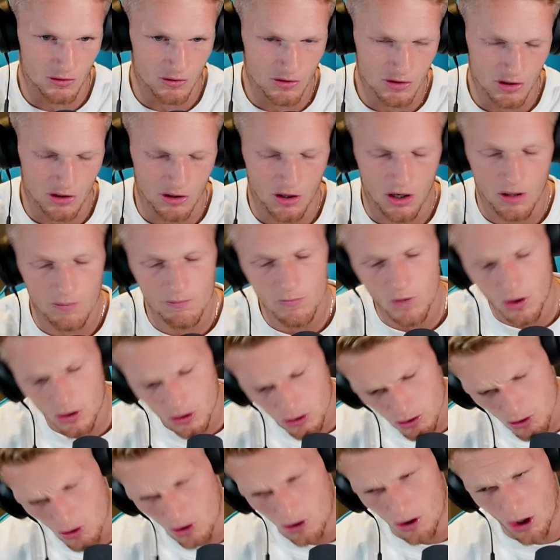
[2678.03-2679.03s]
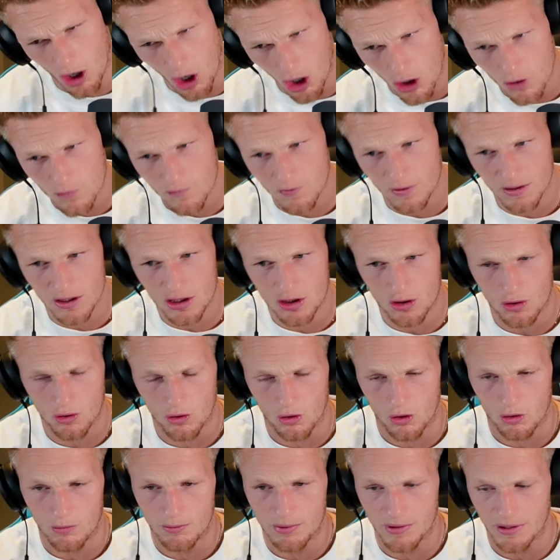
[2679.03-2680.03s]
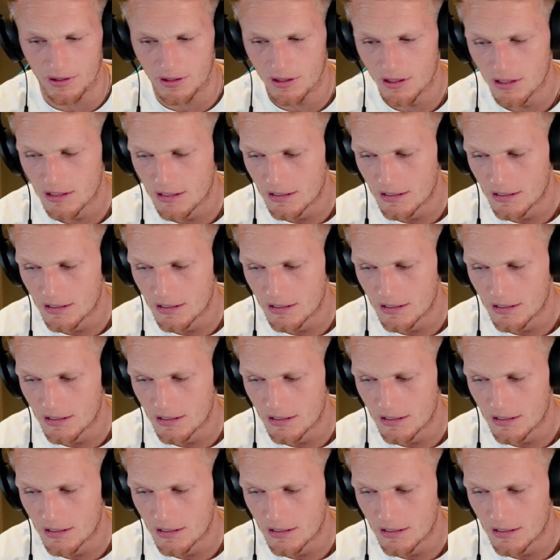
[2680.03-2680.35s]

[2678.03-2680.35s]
So not overly sure, but